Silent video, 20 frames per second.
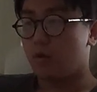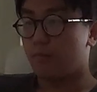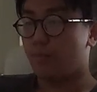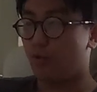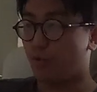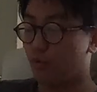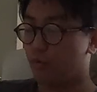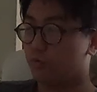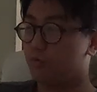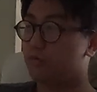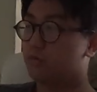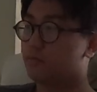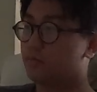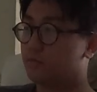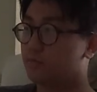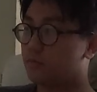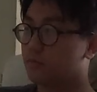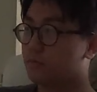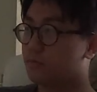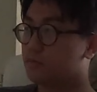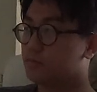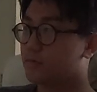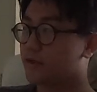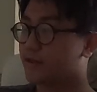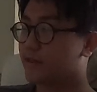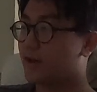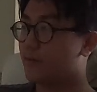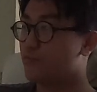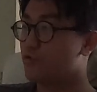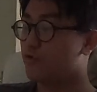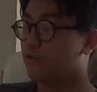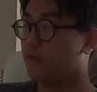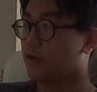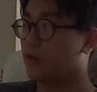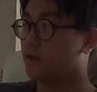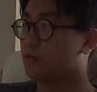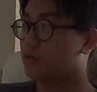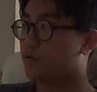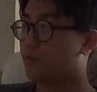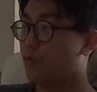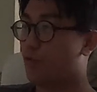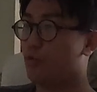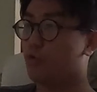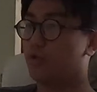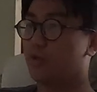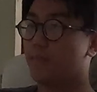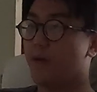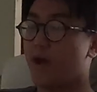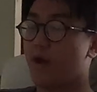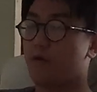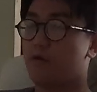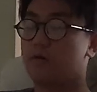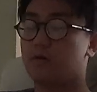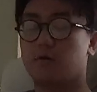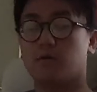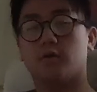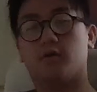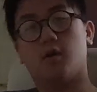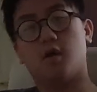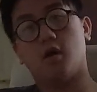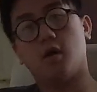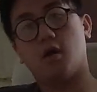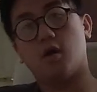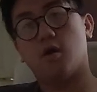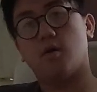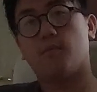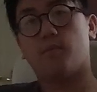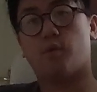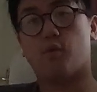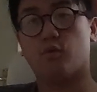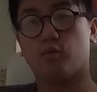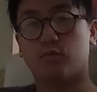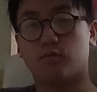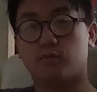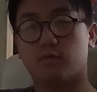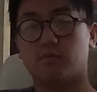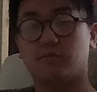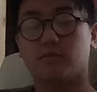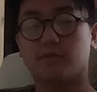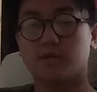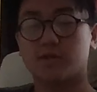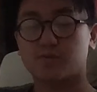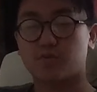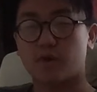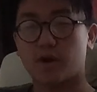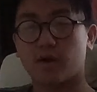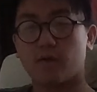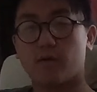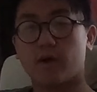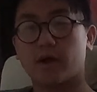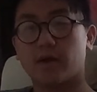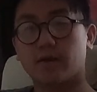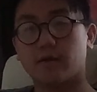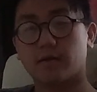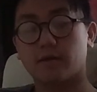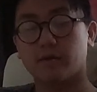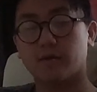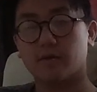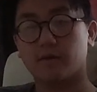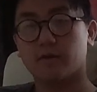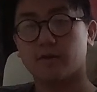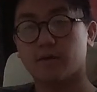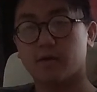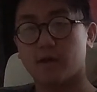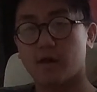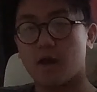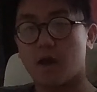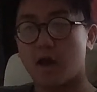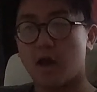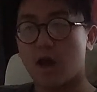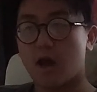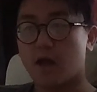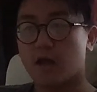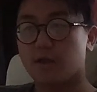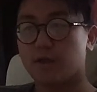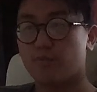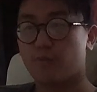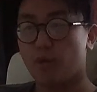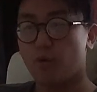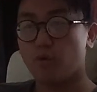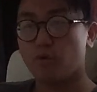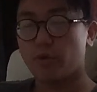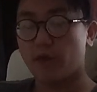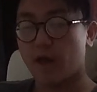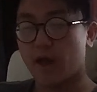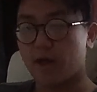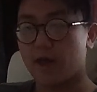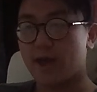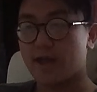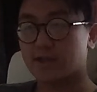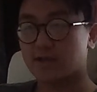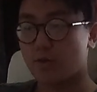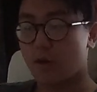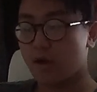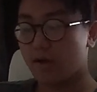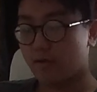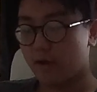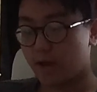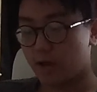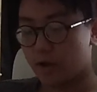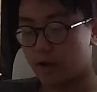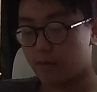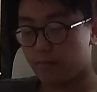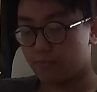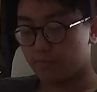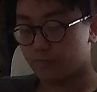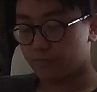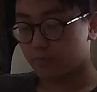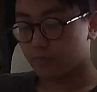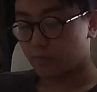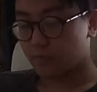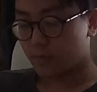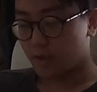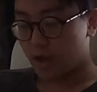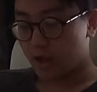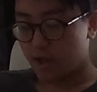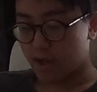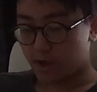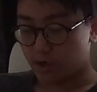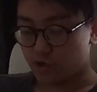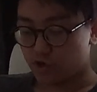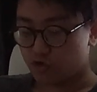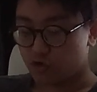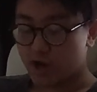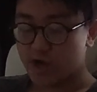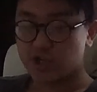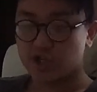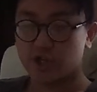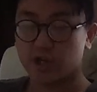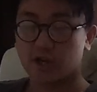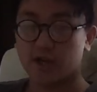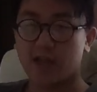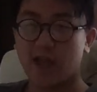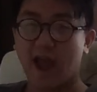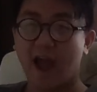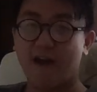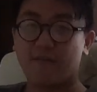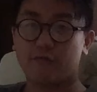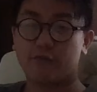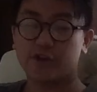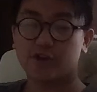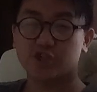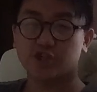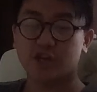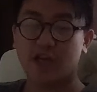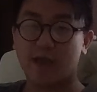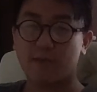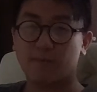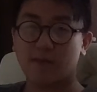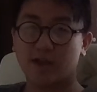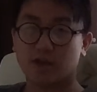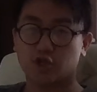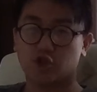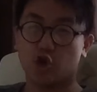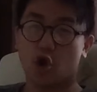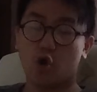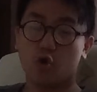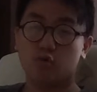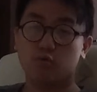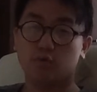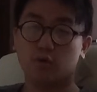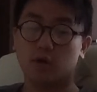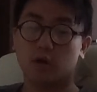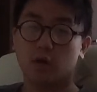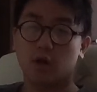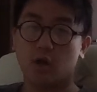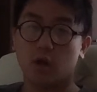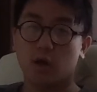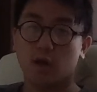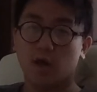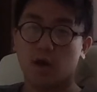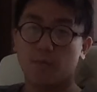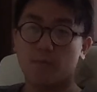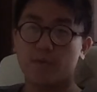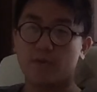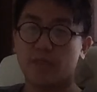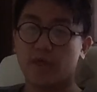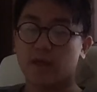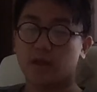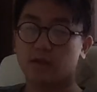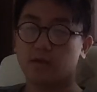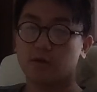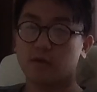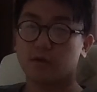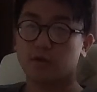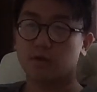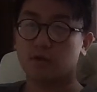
Paul. Like that movie, The Paul the Bear. Paul. It's quite quite. The Paul, yeah, it's quite like um, a, a drudgingly average name like Joel, but then